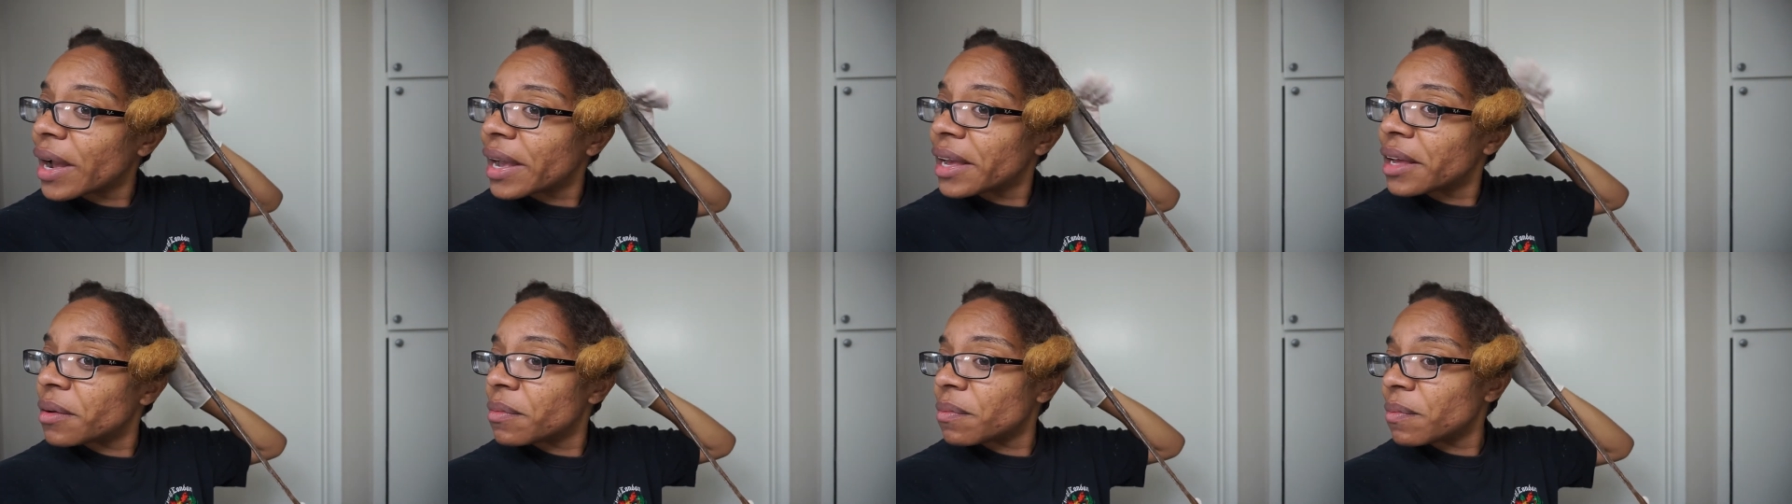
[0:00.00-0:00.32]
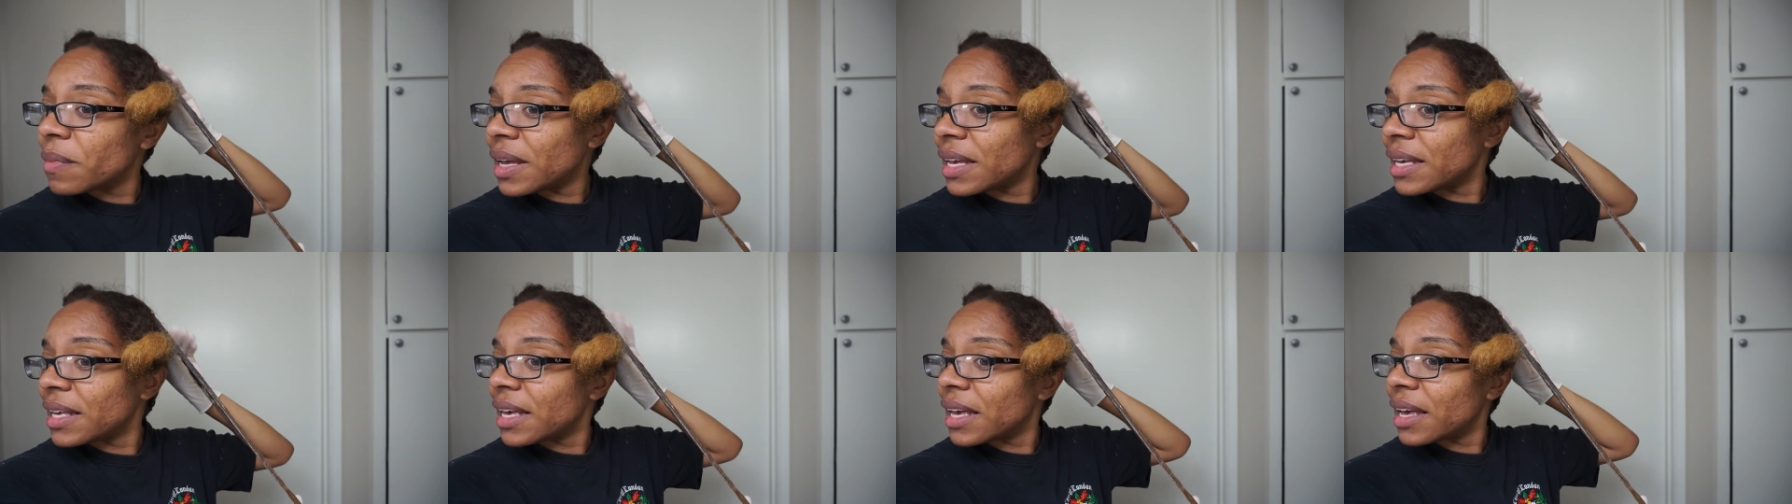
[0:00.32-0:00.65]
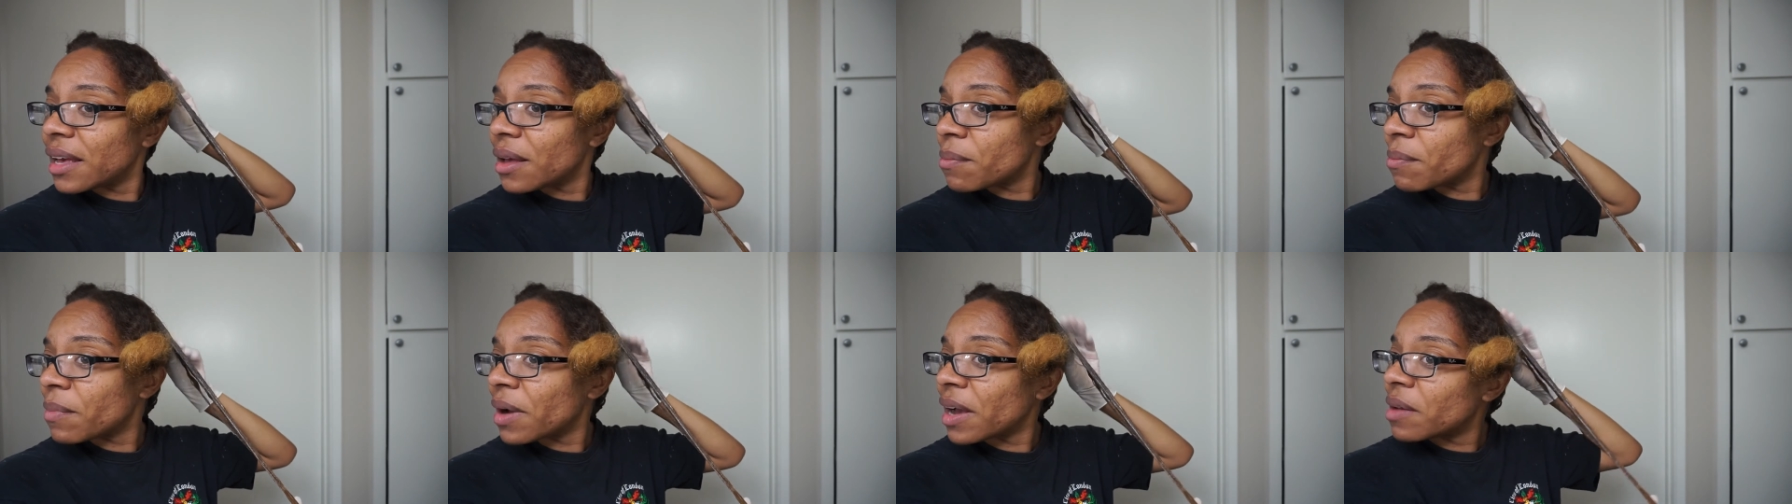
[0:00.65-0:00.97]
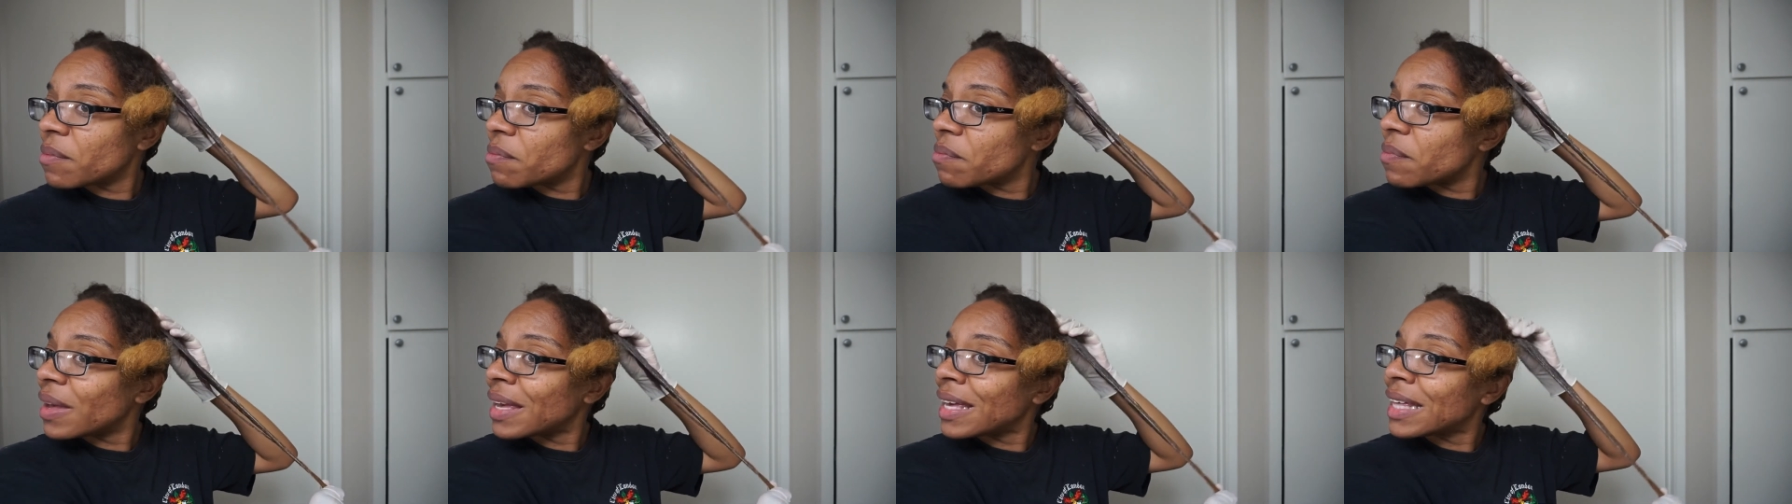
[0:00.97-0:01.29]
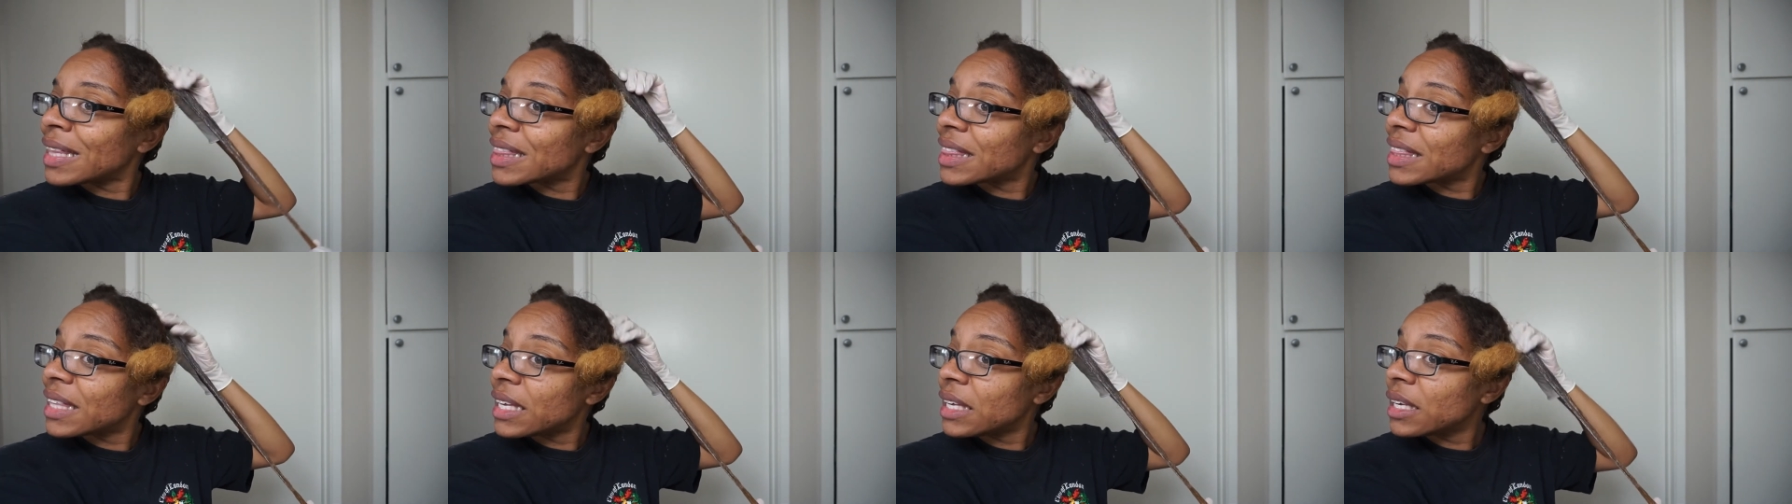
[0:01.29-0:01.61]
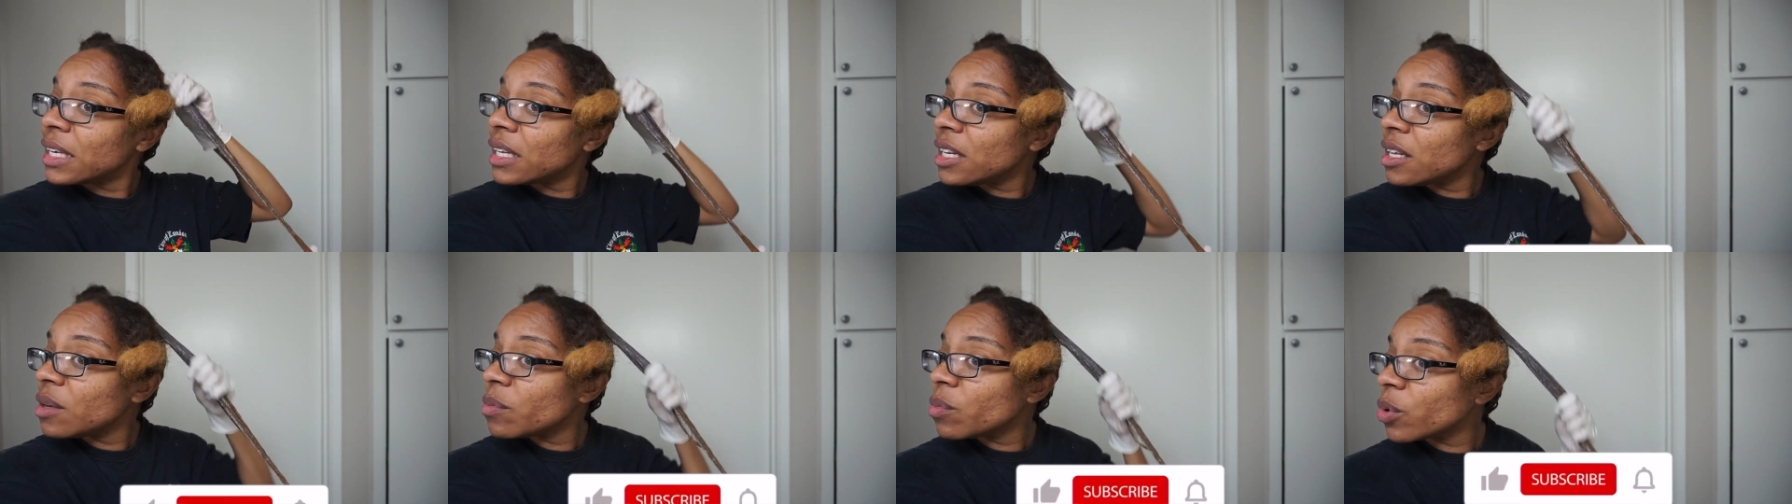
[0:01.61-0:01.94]
and make it my main thing
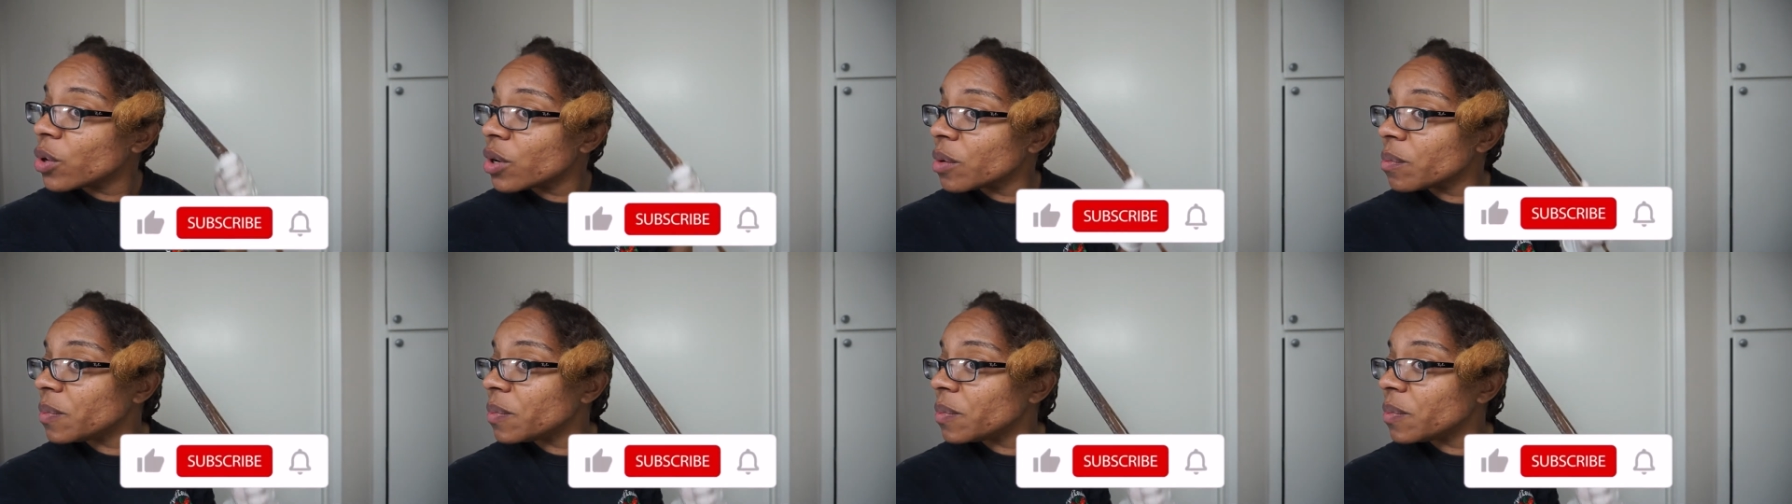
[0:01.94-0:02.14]
anymore,